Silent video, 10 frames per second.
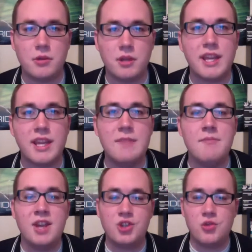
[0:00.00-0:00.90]
Like, he
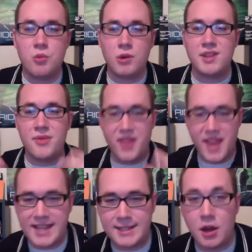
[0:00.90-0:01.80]
makes you want to think
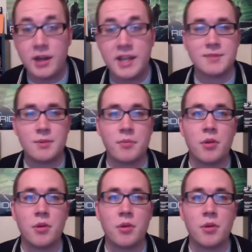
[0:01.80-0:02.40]
as an audience member.